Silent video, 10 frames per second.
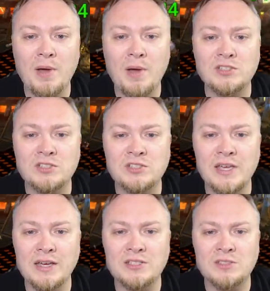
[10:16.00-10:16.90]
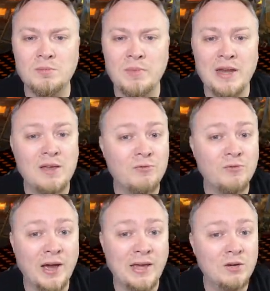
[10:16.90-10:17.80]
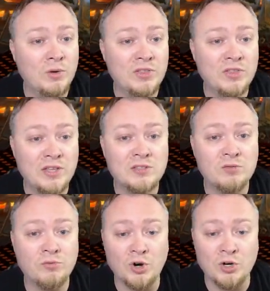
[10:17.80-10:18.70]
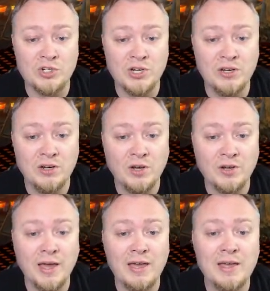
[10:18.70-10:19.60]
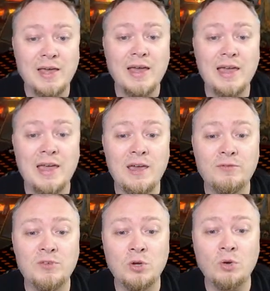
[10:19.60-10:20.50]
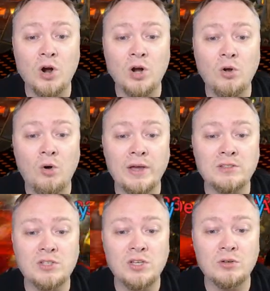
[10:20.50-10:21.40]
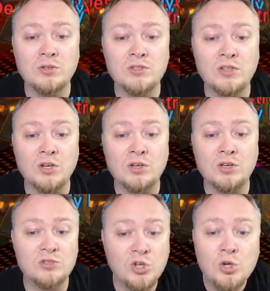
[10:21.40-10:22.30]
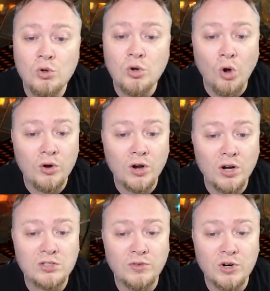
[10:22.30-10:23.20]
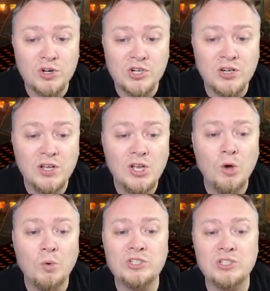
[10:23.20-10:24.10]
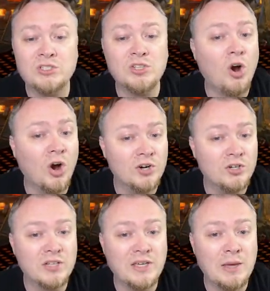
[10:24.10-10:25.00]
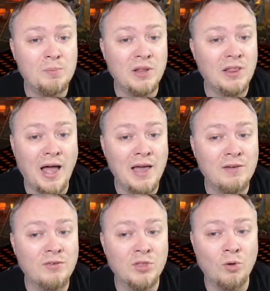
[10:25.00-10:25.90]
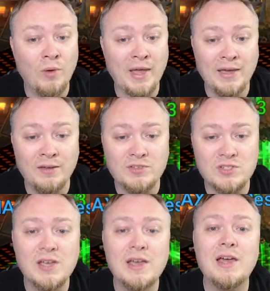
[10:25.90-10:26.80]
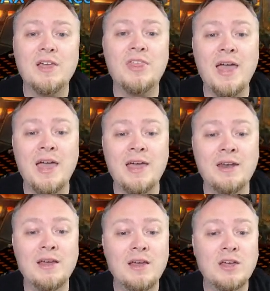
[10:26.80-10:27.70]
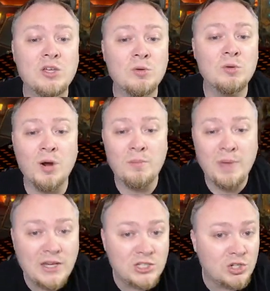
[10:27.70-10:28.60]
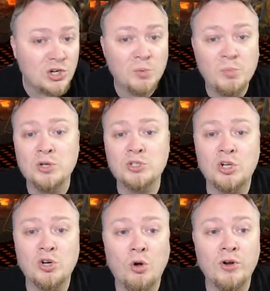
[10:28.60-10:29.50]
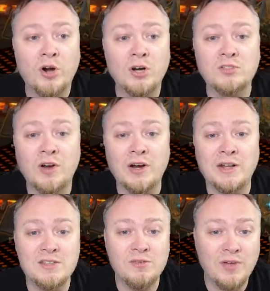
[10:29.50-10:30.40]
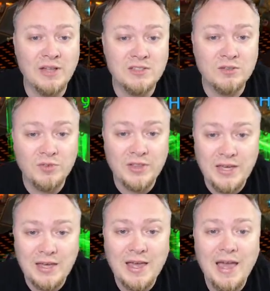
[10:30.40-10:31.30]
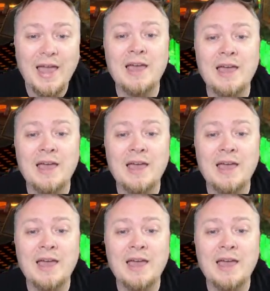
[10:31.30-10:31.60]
a six minute fight with this version, okay? If you are going to use the two Cold Hearts version, which is harder to keep alive on the waves, then you want to make sure to build your Cold Hearts very defensively. And